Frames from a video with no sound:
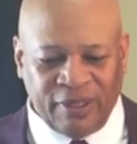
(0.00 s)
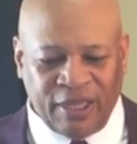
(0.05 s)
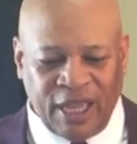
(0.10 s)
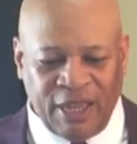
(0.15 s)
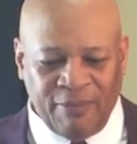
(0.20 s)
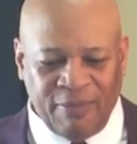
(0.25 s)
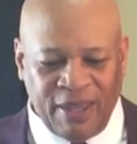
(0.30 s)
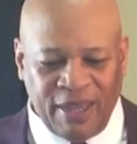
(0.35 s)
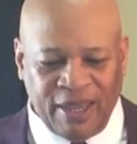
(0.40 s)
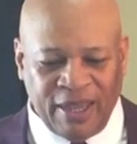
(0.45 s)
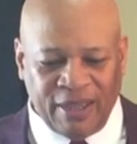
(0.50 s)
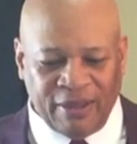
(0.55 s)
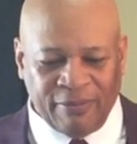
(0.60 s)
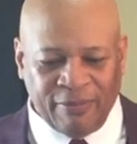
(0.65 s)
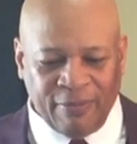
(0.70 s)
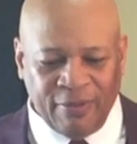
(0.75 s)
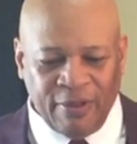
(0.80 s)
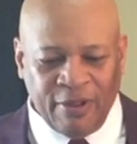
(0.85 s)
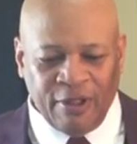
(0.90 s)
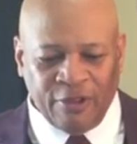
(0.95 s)
Amen.
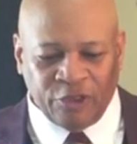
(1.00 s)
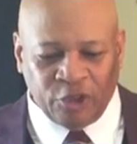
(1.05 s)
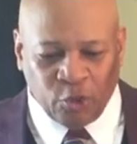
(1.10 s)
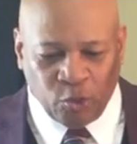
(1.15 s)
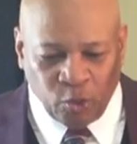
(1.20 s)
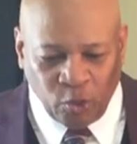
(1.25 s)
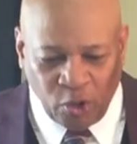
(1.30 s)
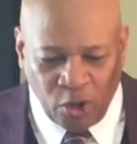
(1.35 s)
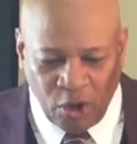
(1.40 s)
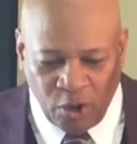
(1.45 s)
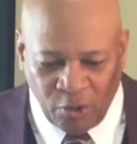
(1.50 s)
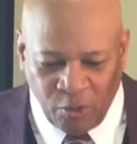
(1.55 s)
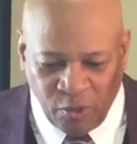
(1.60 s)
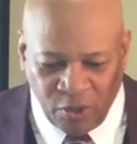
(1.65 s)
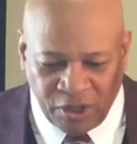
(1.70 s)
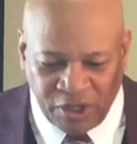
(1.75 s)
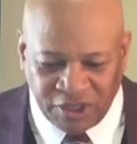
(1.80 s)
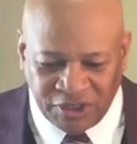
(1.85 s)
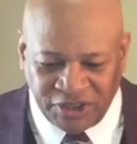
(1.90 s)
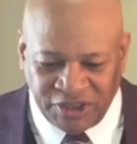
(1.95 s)
The world
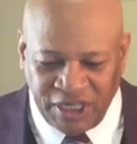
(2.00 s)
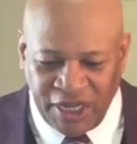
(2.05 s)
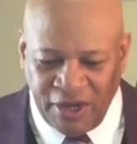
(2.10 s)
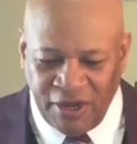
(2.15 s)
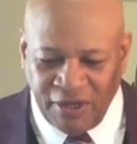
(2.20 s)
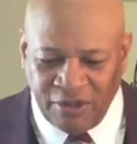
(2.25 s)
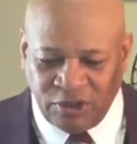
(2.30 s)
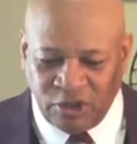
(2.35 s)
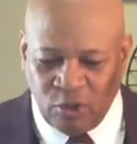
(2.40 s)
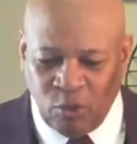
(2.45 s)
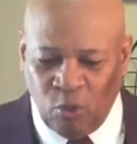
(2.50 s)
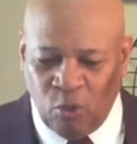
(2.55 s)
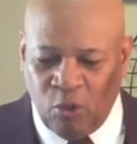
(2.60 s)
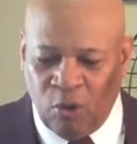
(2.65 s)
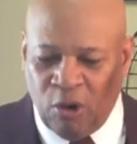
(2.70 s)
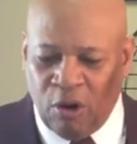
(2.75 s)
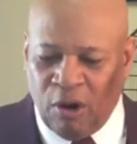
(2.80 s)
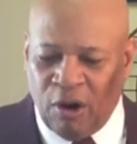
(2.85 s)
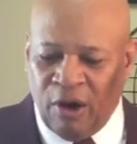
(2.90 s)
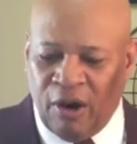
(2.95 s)
will continue to
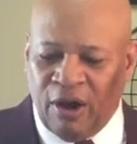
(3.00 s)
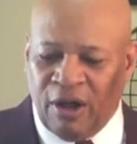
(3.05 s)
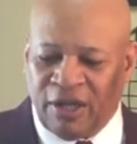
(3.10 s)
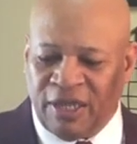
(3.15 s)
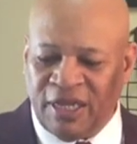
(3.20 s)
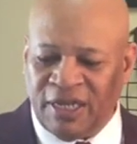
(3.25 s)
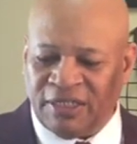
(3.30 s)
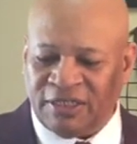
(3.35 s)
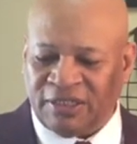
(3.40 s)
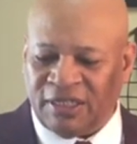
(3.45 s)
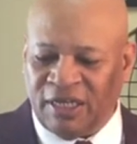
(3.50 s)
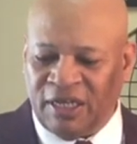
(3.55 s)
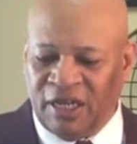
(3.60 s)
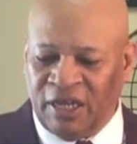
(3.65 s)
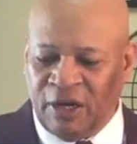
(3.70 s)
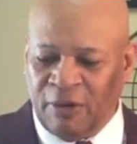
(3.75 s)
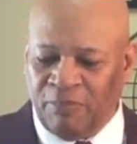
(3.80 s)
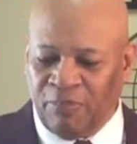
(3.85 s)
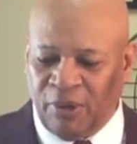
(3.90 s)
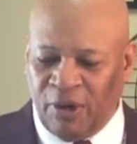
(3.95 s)
war against the
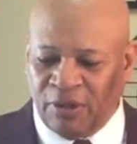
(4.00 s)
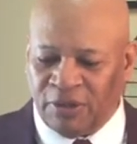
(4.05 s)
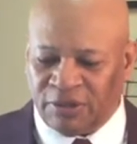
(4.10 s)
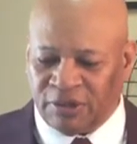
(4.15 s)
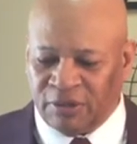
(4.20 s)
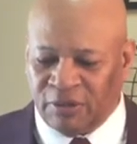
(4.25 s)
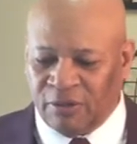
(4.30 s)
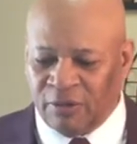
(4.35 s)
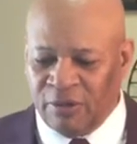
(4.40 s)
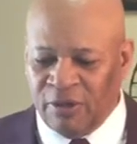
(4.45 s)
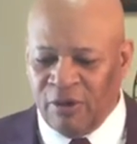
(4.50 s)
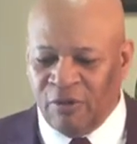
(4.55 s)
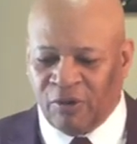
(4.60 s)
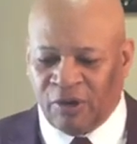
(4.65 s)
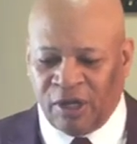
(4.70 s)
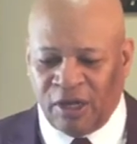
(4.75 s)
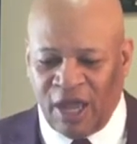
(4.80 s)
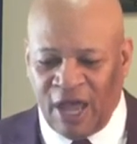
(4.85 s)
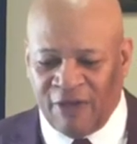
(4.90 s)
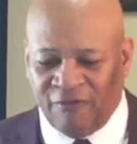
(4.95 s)
interpersonal
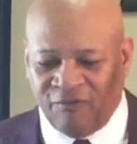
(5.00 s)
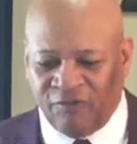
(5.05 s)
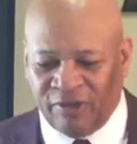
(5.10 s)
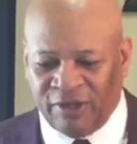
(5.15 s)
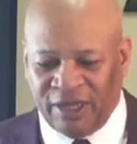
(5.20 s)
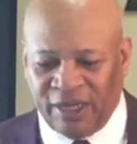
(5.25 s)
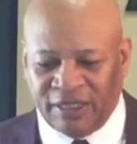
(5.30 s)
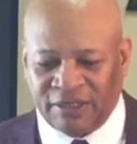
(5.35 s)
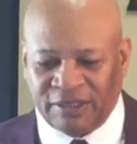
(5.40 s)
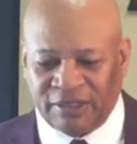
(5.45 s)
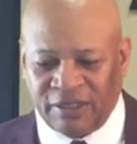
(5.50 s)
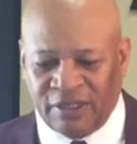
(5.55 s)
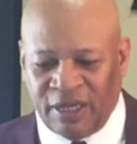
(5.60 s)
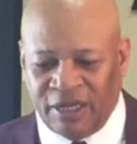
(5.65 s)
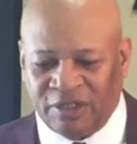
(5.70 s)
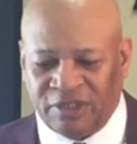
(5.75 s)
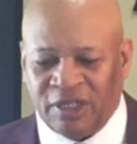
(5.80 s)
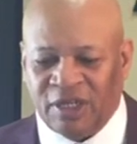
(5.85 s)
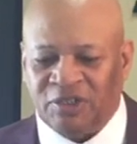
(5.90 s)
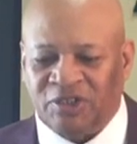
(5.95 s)
conflicts
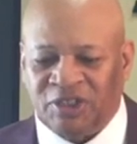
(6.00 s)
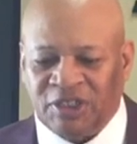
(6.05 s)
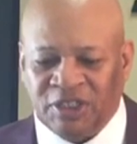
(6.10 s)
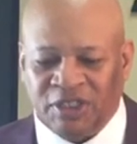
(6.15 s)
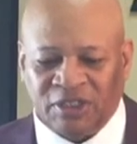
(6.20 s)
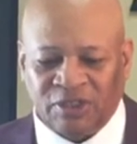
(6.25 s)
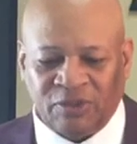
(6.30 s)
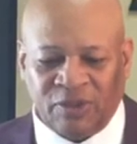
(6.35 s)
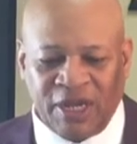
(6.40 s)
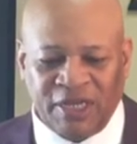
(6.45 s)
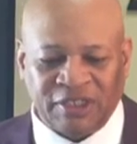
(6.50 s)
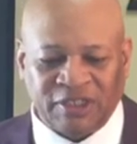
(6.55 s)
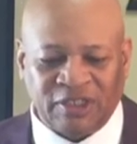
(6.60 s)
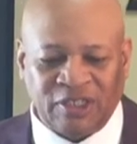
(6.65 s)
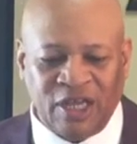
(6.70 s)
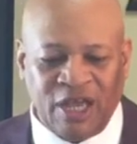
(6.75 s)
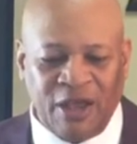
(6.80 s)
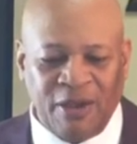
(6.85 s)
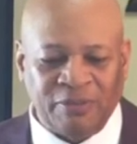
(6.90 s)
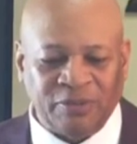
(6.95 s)
until Jesus Christ
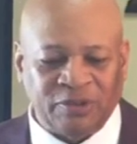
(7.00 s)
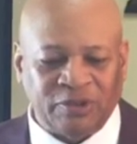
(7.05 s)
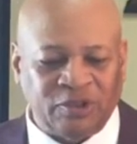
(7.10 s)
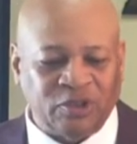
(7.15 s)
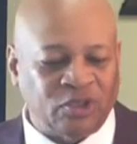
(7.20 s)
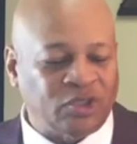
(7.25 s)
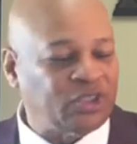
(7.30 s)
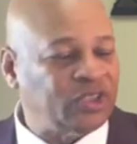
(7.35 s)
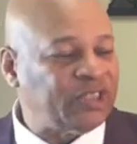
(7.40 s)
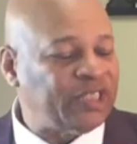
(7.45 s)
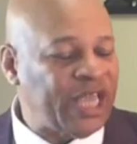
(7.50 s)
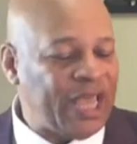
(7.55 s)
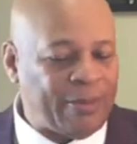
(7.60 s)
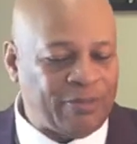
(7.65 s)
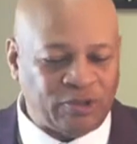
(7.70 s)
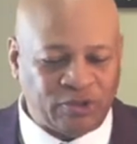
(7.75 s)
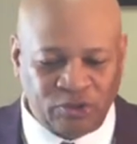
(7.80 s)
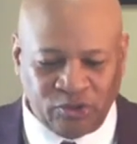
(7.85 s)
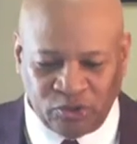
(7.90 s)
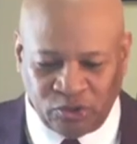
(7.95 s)
comes to
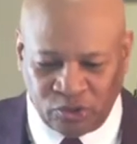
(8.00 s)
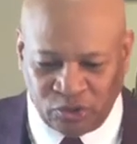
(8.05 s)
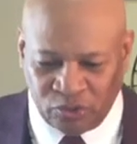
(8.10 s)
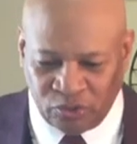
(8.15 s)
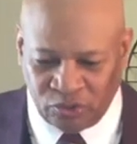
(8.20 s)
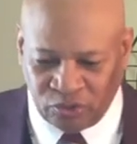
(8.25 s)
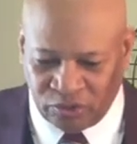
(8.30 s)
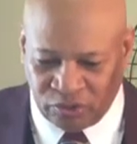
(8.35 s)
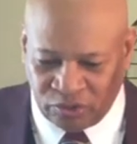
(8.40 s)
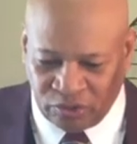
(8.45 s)
establish truth.